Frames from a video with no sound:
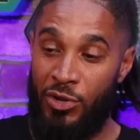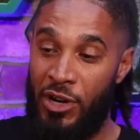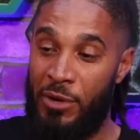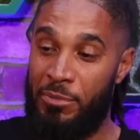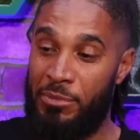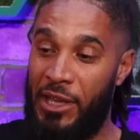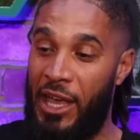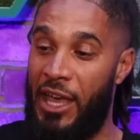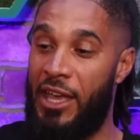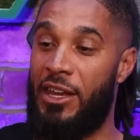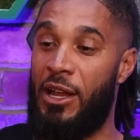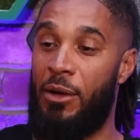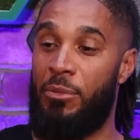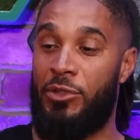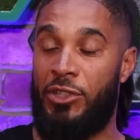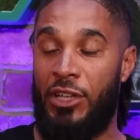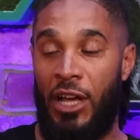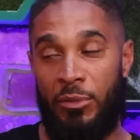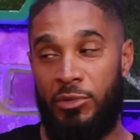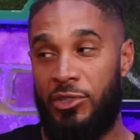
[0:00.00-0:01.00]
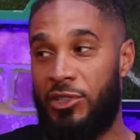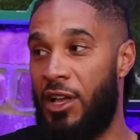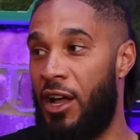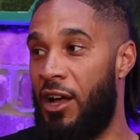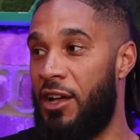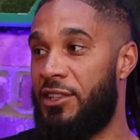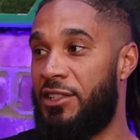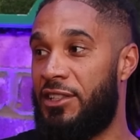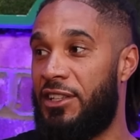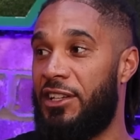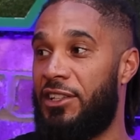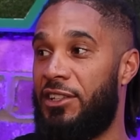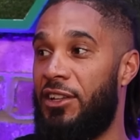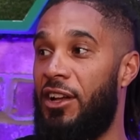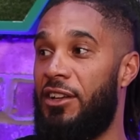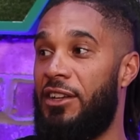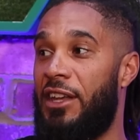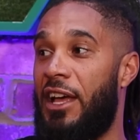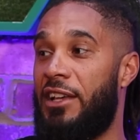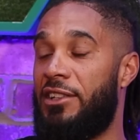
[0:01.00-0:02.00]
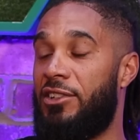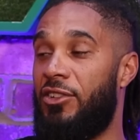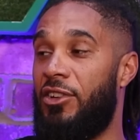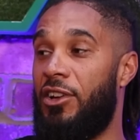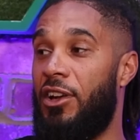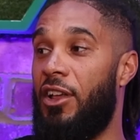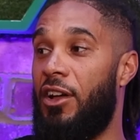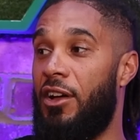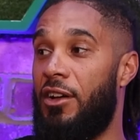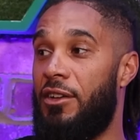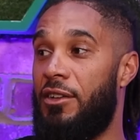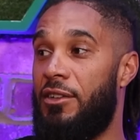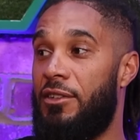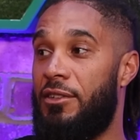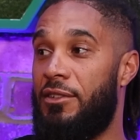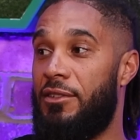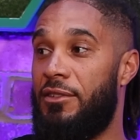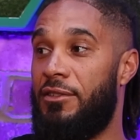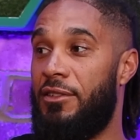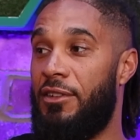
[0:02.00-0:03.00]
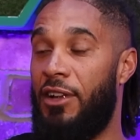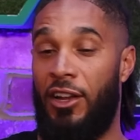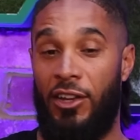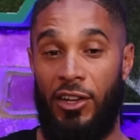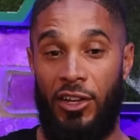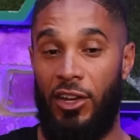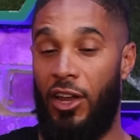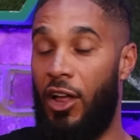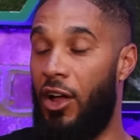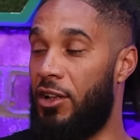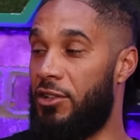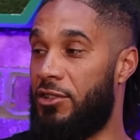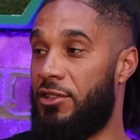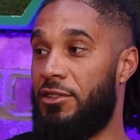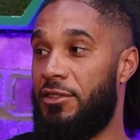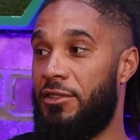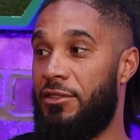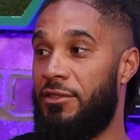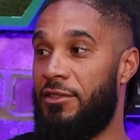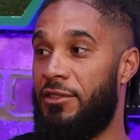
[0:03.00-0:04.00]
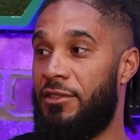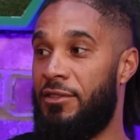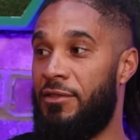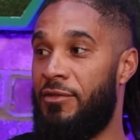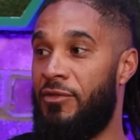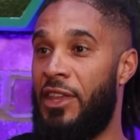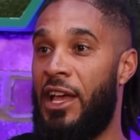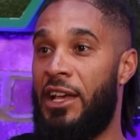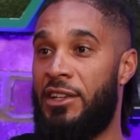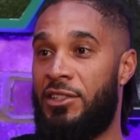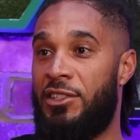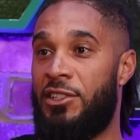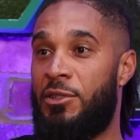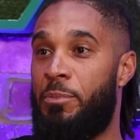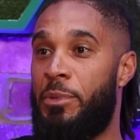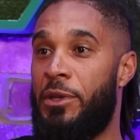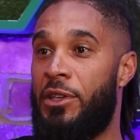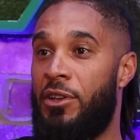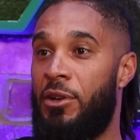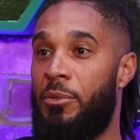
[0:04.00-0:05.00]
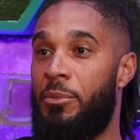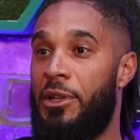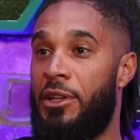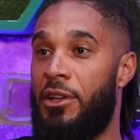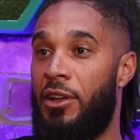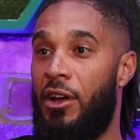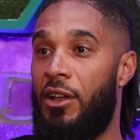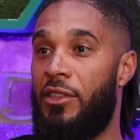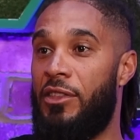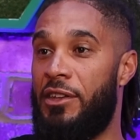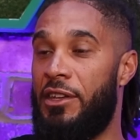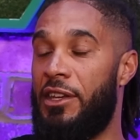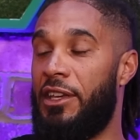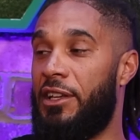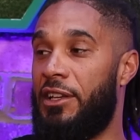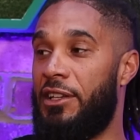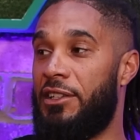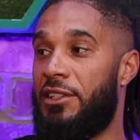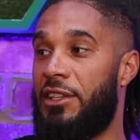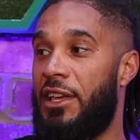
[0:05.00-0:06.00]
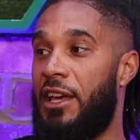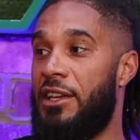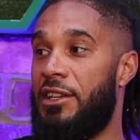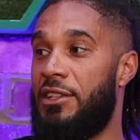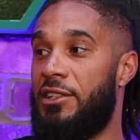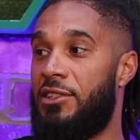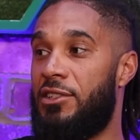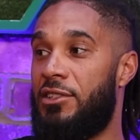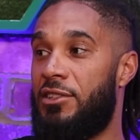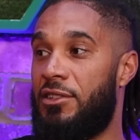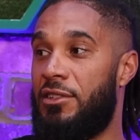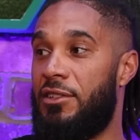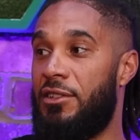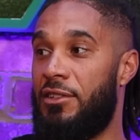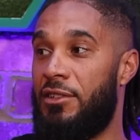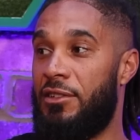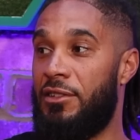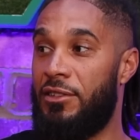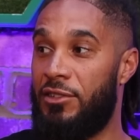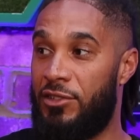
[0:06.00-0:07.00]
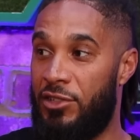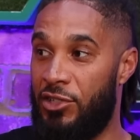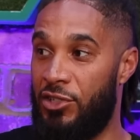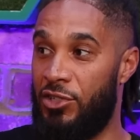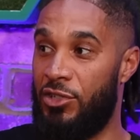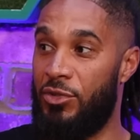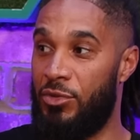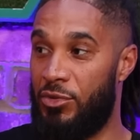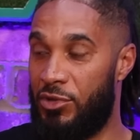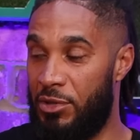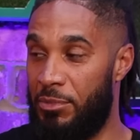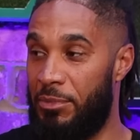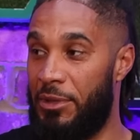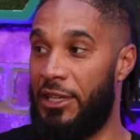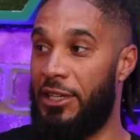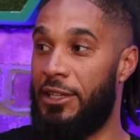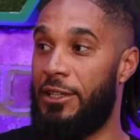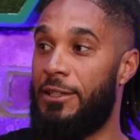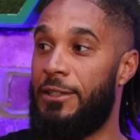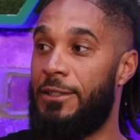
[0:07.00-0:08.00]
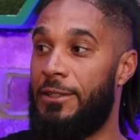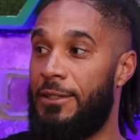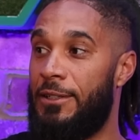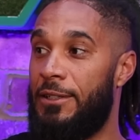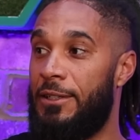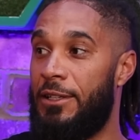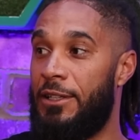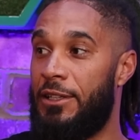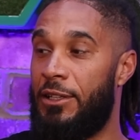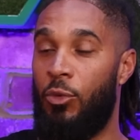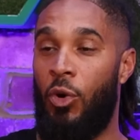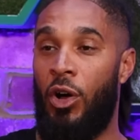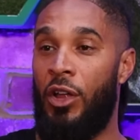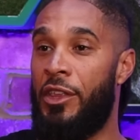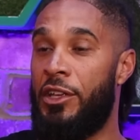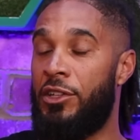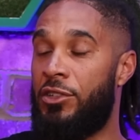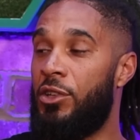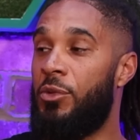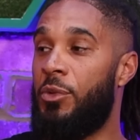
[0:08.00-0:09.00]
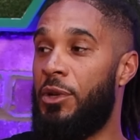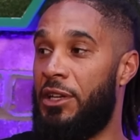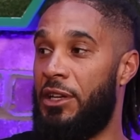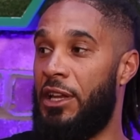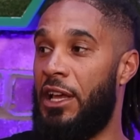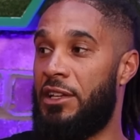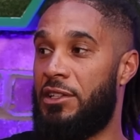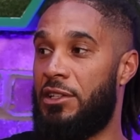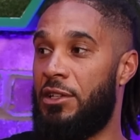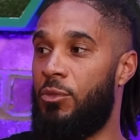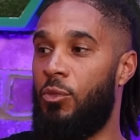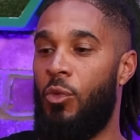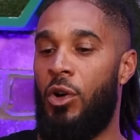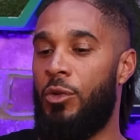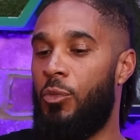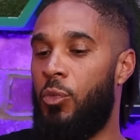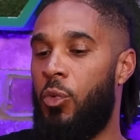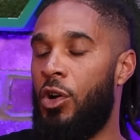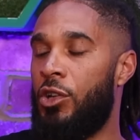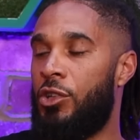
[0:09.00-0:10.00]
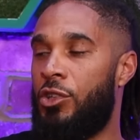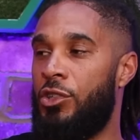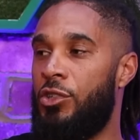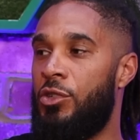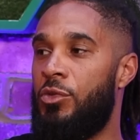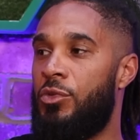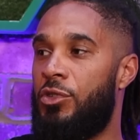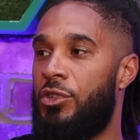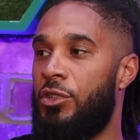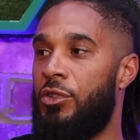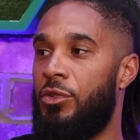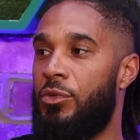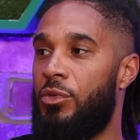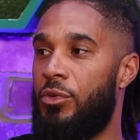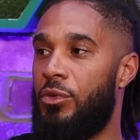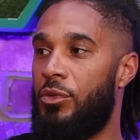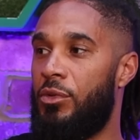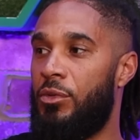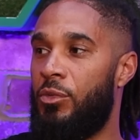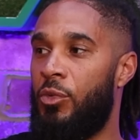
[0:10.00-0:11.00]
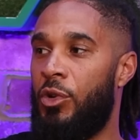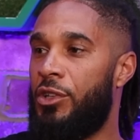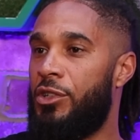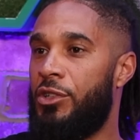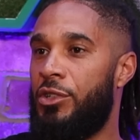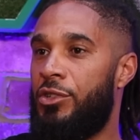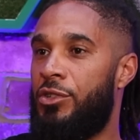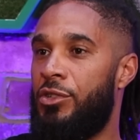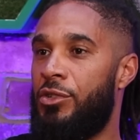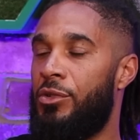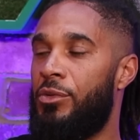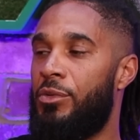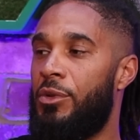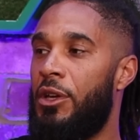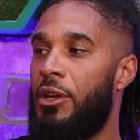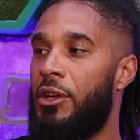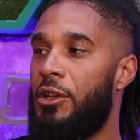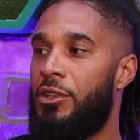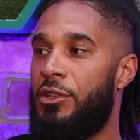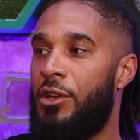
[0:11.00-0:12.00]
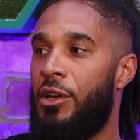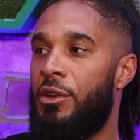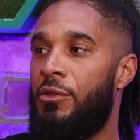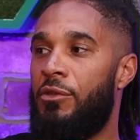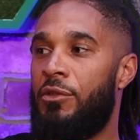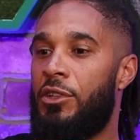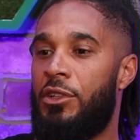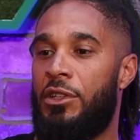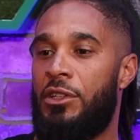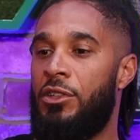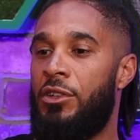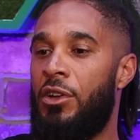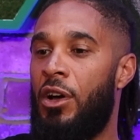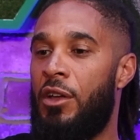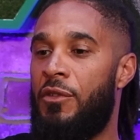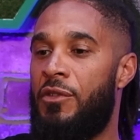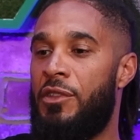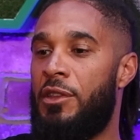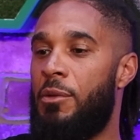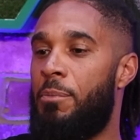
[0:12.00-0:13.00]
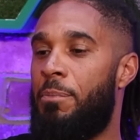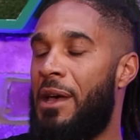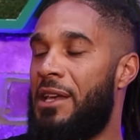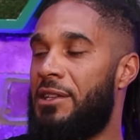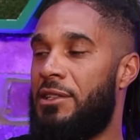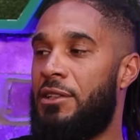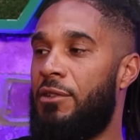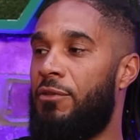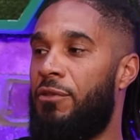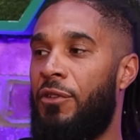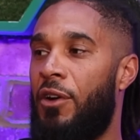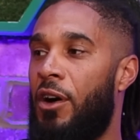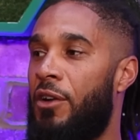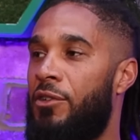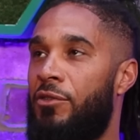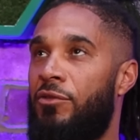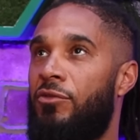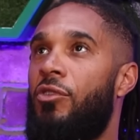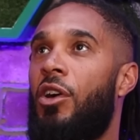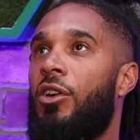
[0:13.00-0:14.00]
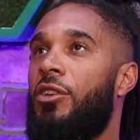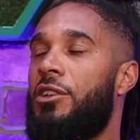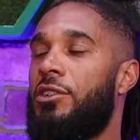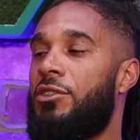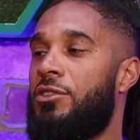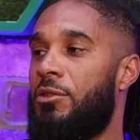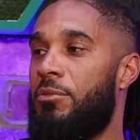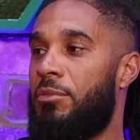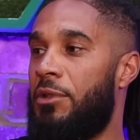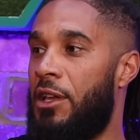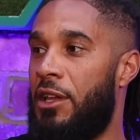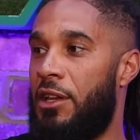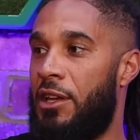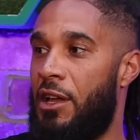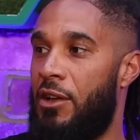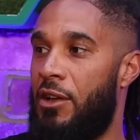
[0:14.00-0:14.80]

the older I'm getting, I'm, I'm starting to dislike NASA a lot. a lot. NASA's becoming like the Nicolas Cage to you, to me. What they do in NASA, what, what do you do? What do you do? You don't even, you're not even the best at firing rockets up